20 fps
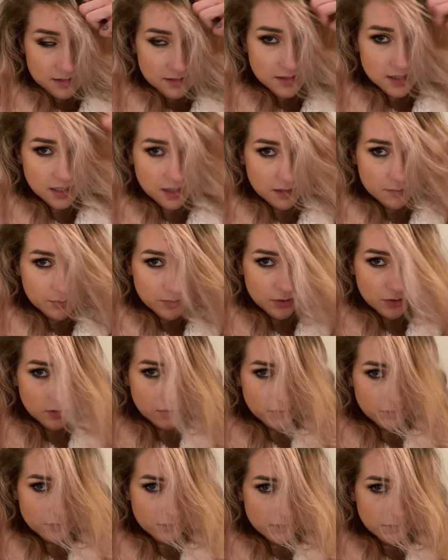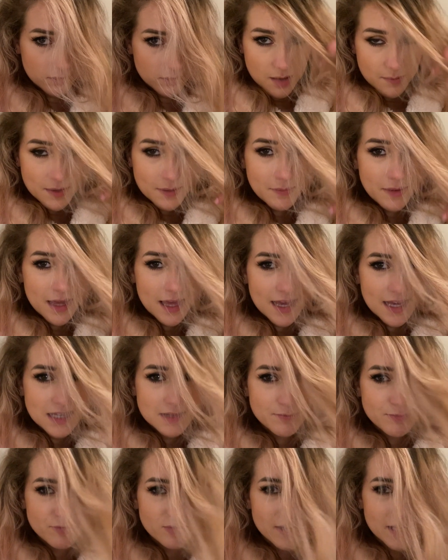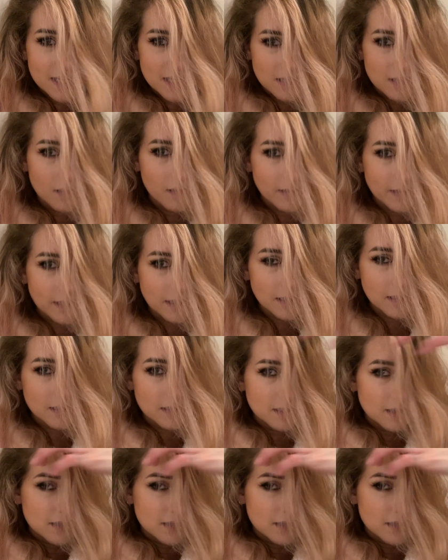thing I put on. I mean, my hair's pretty light